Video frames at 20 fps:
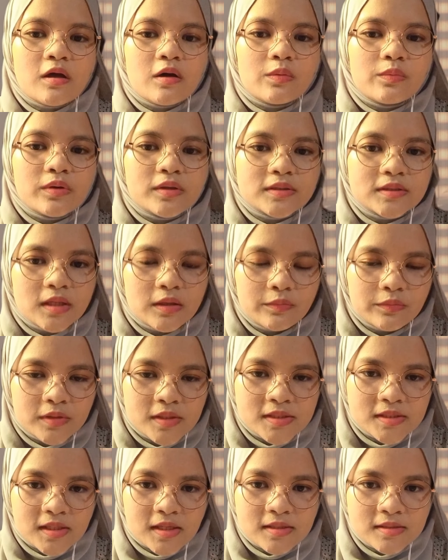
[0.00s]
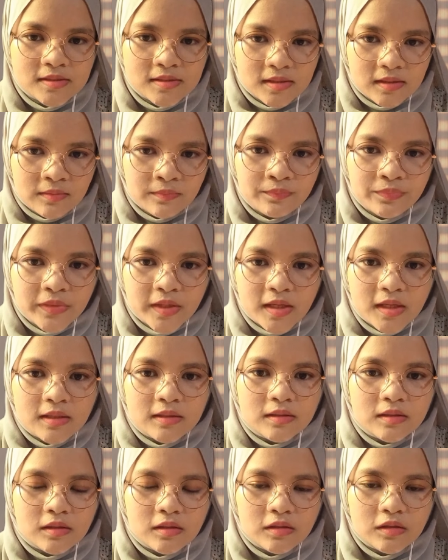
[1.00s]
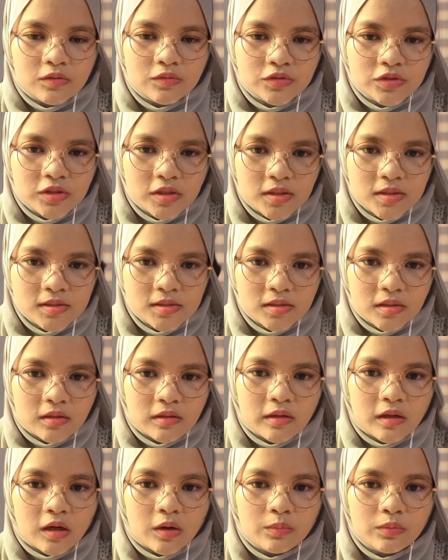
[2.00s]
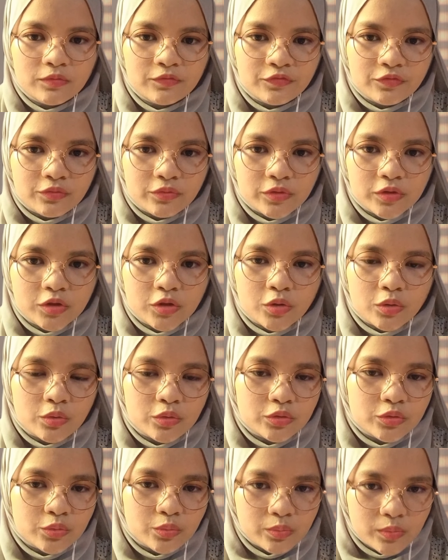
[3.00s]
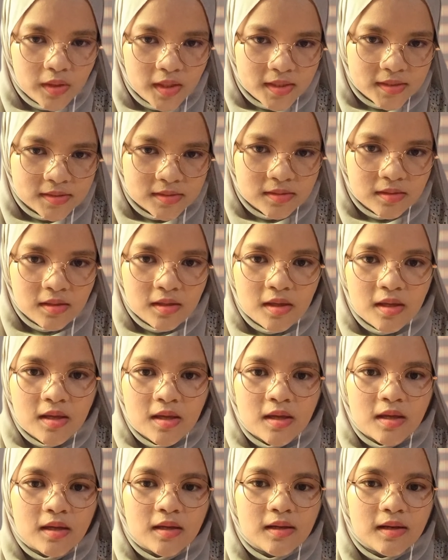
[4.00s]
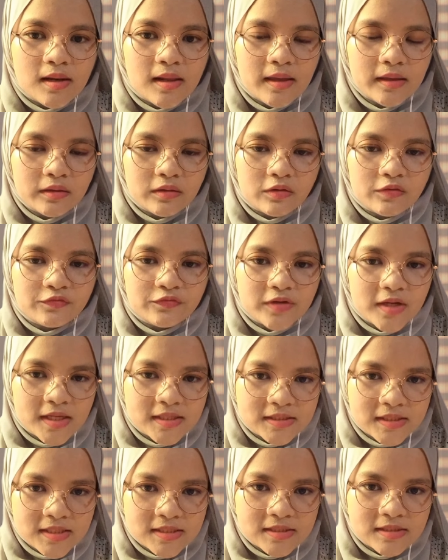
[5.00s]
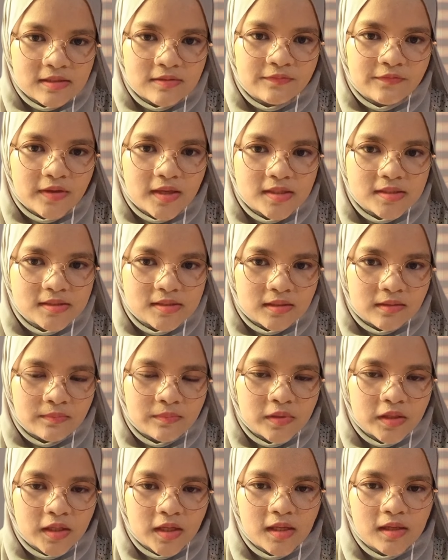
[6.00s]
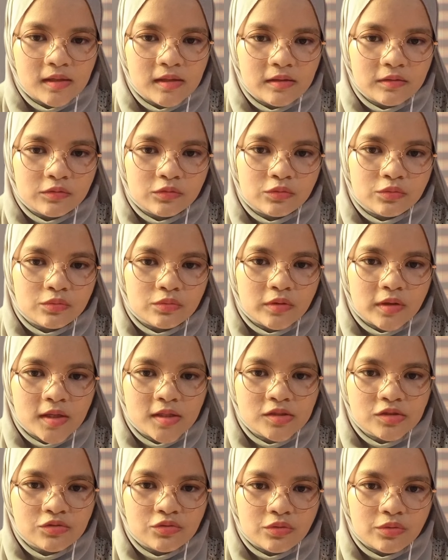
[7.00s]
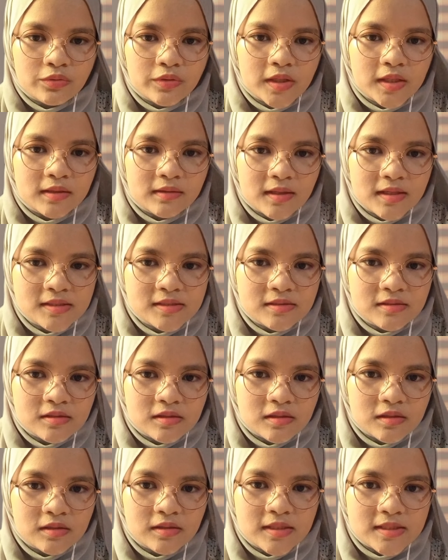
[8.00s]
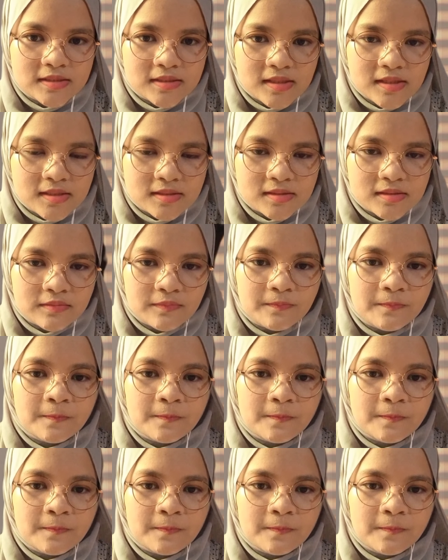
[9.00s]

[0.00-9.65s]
Without this enzyme, the nutrients in our food go to waste. A lack of digestive enzyme can lead to gastrointestinal disease.